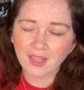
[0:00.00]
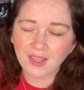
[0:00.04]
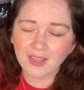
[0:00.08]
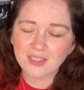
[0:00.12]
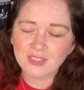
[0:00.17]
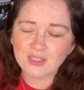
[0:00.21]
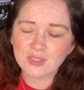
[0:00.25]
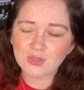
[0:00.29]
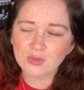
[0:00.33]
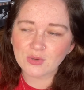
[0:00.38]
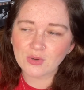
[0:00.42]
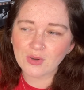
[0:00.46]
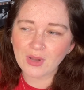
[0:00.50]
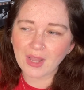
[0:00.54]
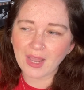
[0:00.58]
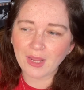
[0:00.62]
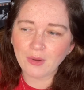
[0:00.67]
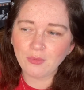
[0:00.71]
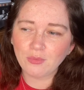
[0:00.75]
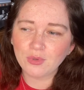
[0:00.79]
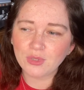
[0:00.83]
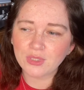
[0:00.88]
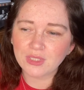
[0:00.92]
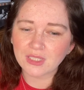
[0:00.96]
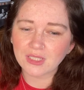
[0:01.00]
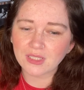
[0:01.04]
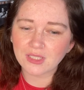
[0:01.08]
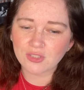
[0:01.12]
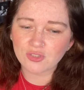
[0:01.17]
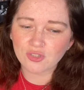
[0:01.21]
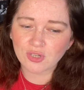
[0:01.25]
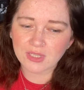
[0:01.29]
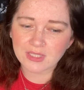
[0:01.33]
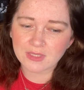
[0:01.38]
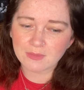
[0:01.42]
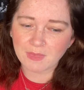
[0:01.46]
So I wouldn't
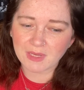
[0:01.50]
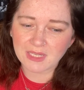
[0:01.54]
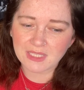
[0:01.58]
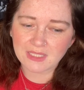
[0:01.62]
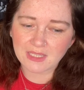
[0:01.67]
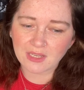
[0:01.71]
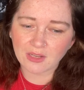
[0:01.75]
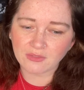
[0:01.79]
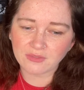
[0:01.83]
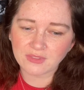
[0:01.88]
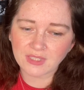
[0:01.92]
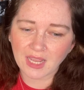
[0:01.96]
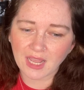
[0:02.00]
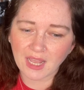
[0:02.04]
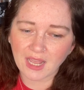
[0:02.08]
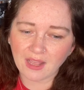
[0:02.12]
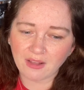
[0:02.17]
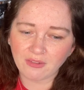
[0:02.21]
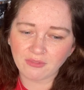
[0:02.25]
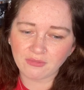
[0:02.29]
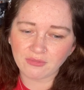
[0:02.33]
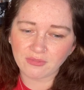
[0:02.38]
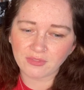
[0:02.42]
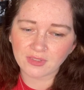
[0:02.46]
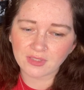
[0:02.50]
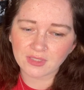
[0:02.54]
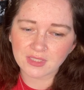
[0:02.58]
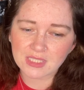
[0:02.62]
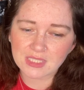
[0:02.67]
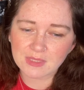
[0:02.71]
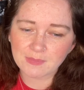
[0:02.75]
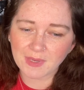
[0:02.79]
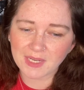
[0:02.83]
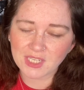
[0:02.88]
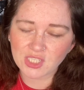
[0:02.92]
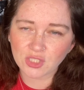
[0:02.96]
trust myself to have
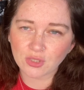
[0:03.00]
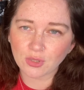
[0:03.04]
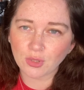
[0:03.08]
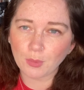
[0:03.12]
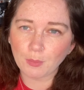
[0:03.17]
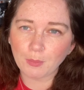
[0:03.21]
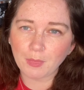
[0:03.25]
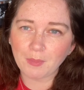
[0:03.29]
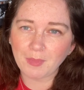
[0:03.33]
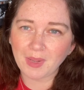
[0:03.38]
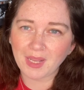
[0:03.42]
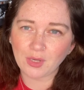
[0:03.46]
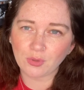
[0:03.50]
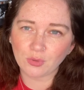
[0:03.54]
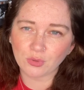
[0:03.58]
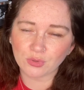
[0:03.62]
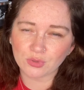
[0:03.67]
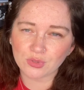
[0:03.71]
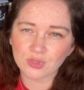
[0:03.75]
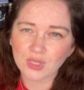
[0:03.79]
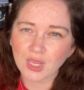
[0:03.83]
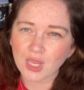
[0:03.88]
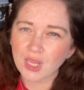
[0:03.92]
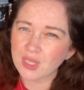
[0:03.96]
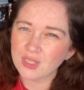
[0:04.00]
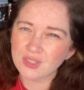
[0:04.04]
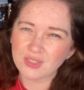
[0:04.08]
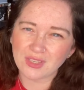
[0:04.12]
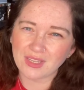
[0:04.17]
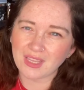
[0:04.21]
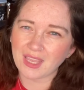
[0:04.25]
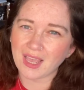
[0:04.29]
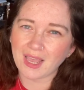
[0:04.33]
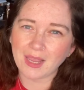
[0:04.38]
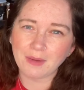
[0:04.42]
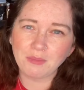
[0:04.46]
special mementos. So
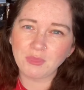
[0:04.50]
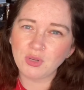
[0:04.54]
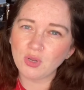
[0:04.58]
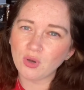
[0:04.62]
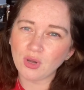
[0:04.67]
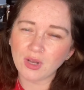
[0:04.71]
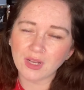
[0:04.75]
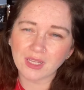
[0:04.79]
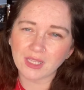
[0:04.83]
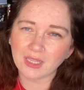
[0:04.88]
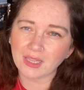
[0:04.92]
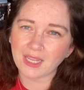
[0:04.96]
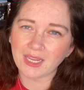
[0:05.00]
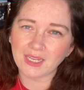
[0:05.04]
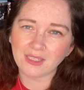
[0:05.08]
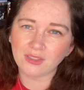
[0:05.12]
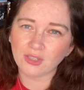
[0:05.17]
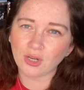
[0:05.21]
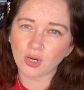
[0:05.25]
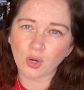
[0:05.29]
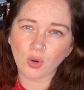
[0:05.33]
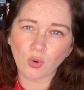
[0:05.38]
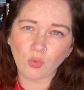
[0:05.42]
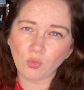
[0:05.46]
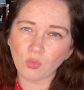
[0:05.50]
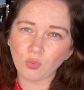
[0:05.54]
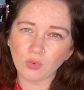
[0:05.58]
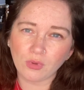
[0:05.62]
yeah, I'm not a collector,